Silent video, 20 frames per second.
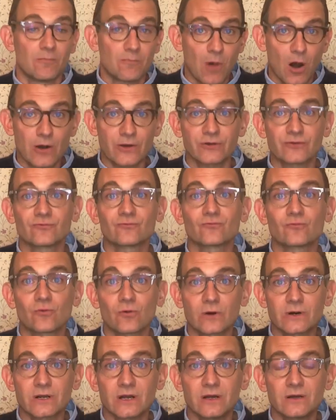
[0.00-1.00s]
Marten
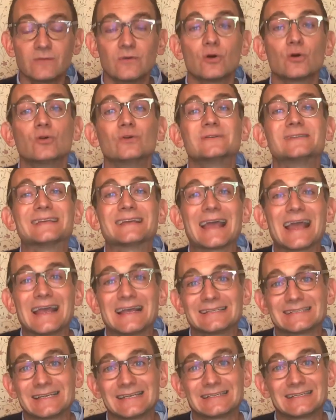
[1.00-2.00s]
Roorda, who's the
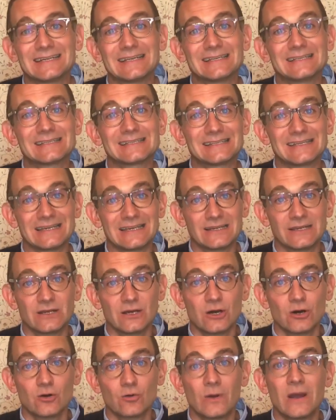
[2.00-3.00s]
A C T C
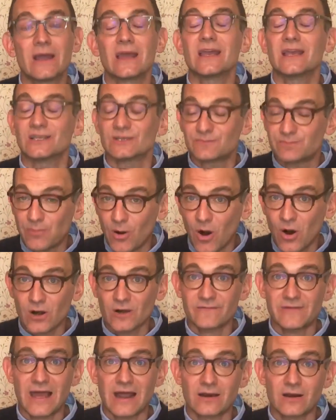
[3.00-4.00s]
E O, is
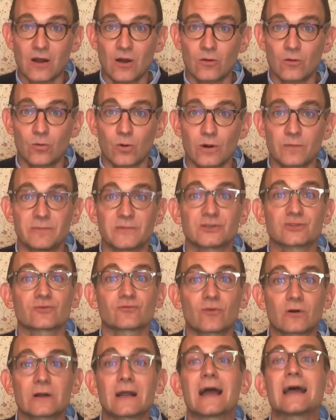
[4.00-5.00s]
part of that cohort. Mister
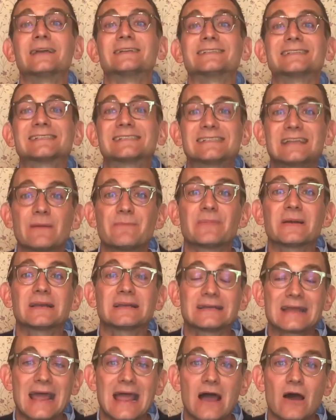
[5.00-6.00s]
Roorda is
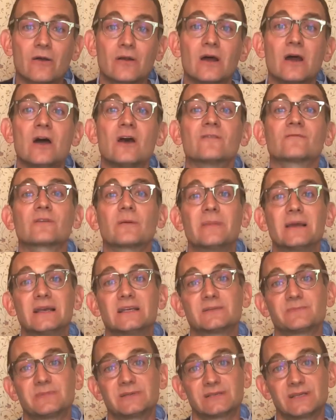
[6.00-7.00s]
stepping down from
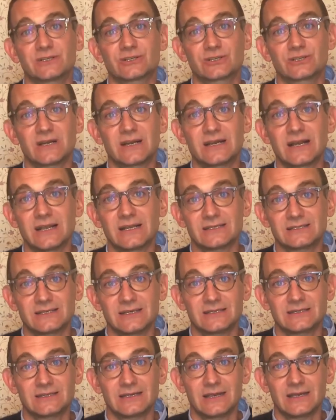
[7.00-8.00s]
his position at A
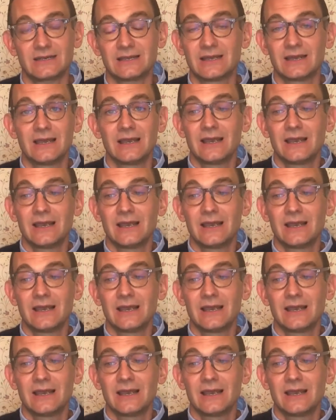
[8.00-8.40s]
C T.